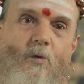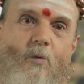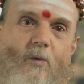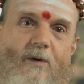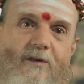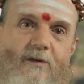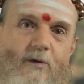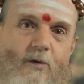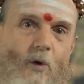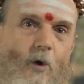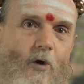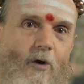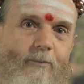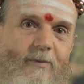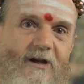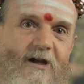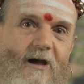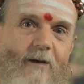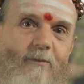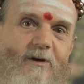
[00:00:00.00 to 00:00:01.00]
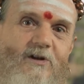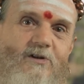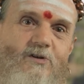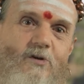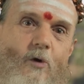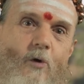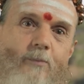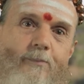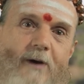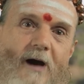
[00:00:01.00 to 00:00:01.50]
With yoga becoming
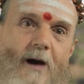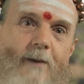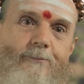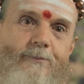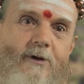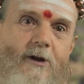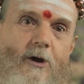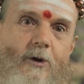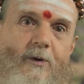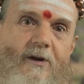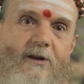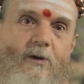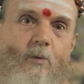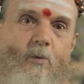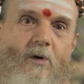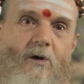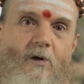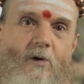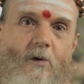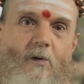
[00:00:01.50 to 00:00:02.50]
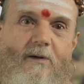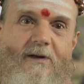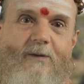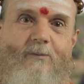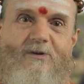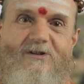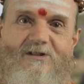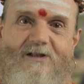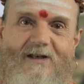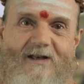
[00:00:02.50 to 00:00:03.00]
so popular in the world, it
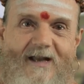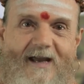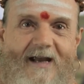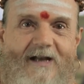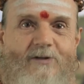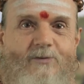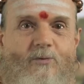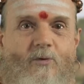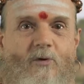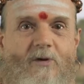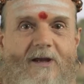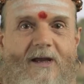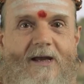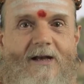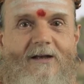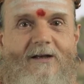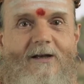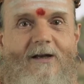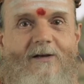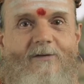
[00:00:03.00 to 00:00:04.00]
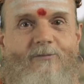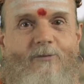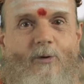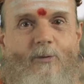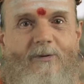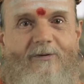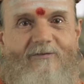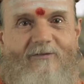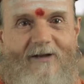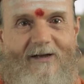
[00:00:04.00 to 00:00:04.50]
was a natural candidate for
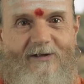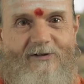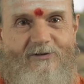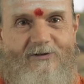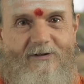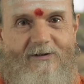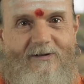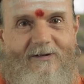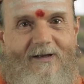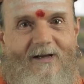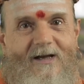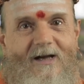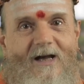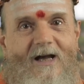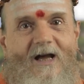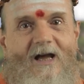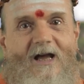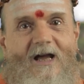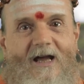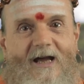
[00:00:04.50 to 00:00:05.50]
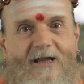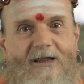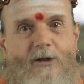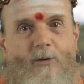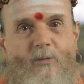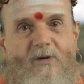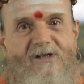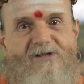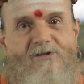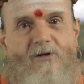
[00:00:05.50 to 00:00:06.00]
reflection, and the
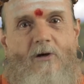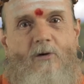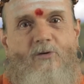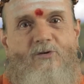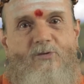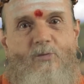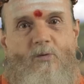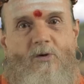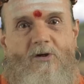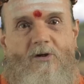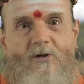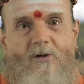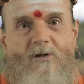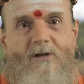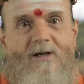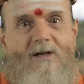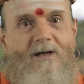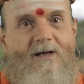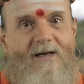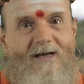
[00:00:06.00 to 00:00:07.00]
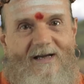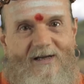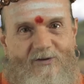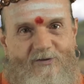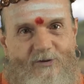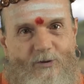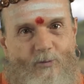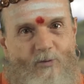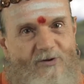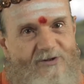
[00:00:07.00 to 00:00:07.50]
results were,
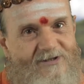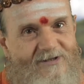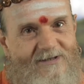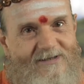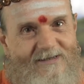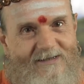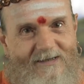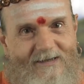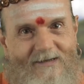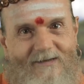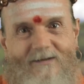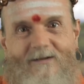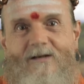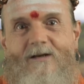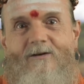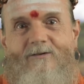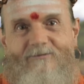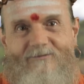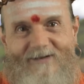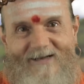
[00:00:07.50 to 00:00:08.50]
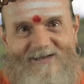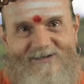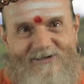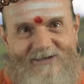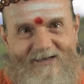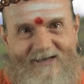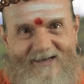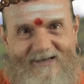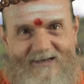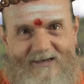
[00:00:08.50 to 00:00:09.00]
as you will see,
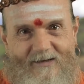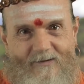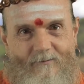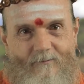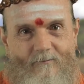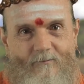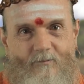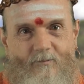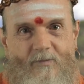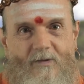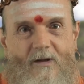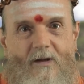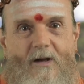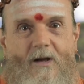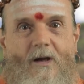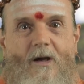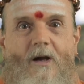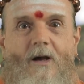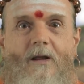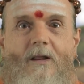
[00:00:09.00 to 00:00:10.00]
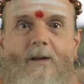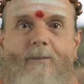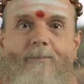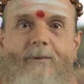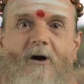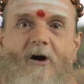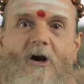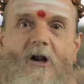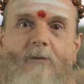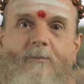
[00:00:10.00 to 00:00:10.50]
fascinating. The
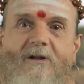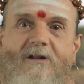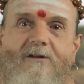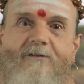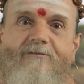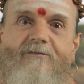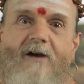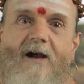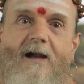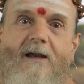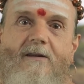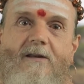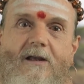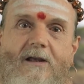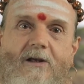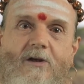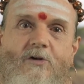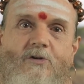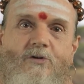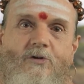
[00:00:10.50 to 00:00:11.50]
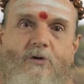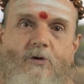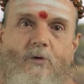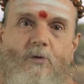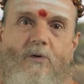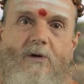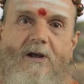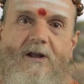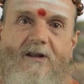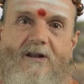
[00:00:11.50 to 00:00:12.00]
Parliament defined the
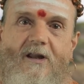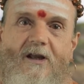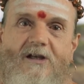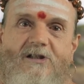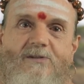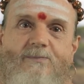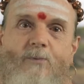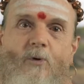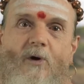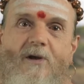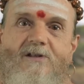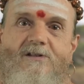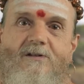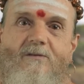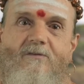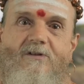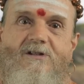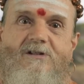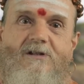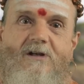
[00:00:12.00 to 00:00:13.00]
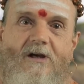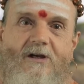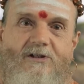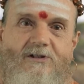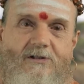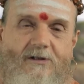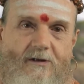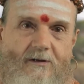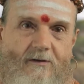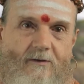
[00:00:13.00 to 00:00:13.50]
issue and thus points of
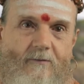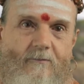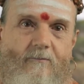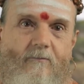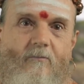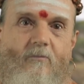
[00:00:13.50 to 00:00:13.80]
discussion.